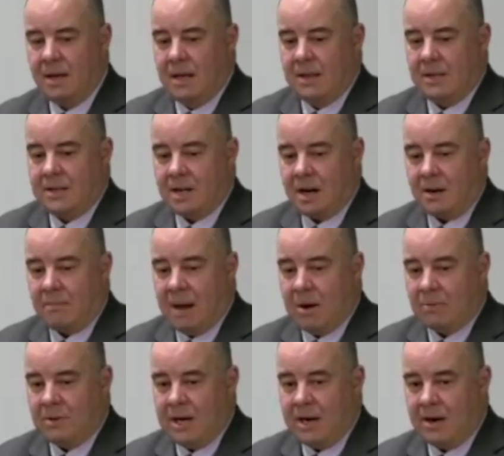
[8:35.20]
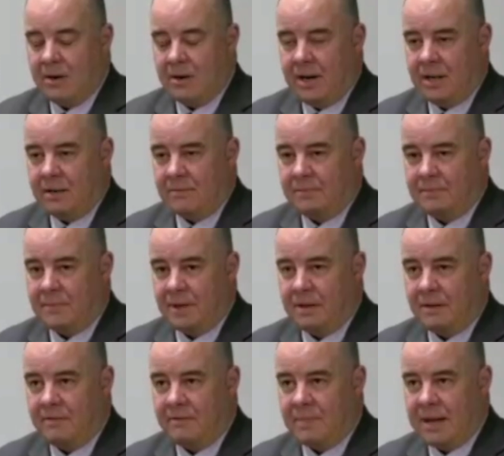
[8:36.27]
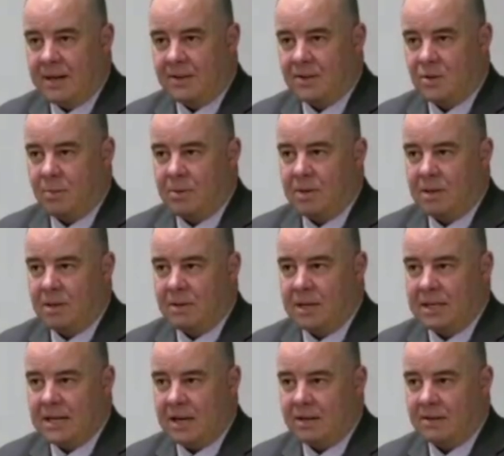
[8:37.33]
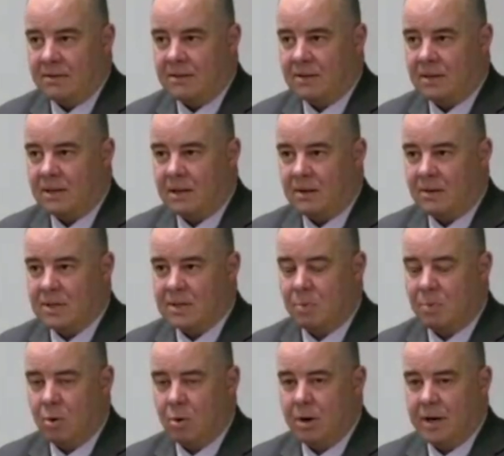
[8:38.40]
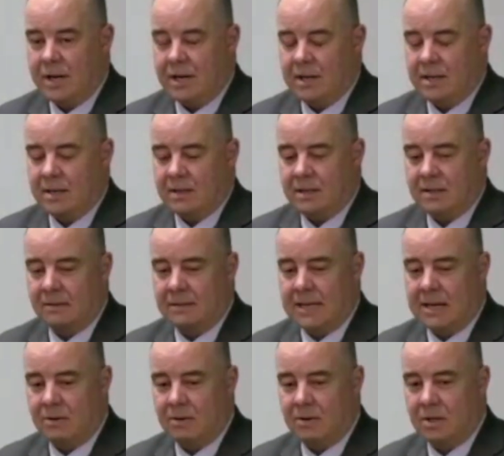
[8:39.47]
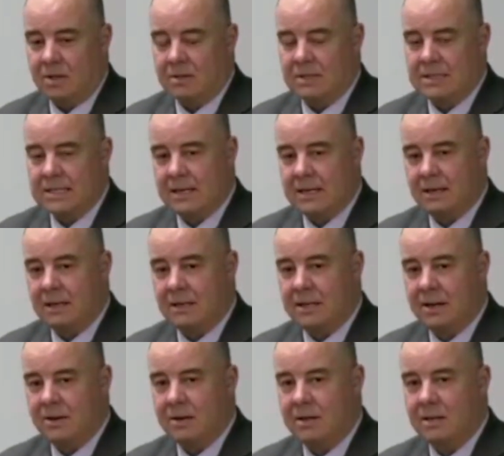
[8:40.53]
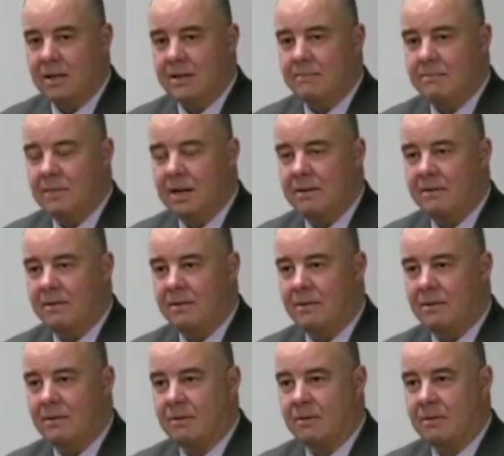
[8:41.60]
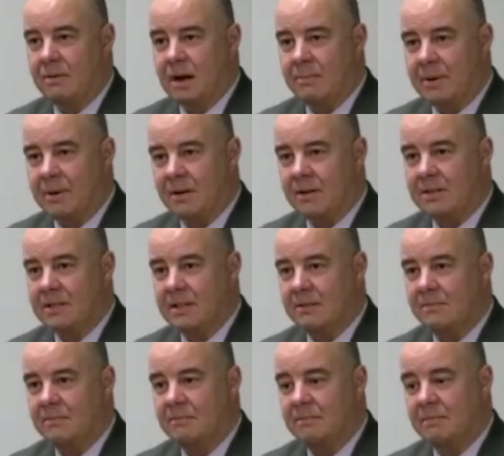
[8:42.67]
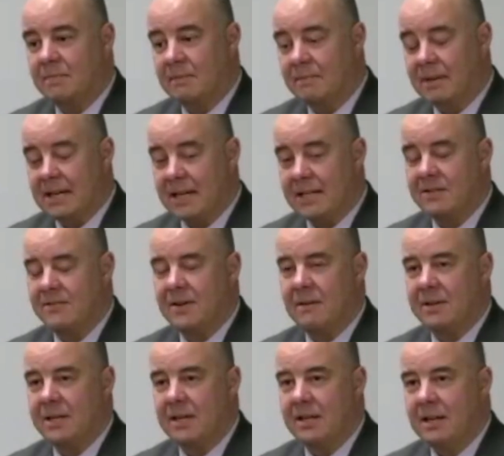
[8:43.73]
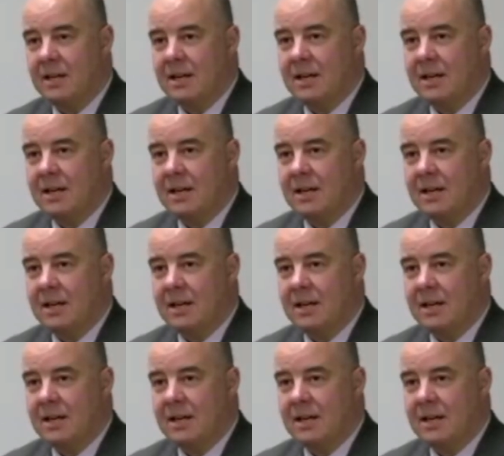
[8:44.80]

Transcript: the Duck Mountain area of Manitoba. My dad was born in a little town called San Clara, and my grandparents and my dad's family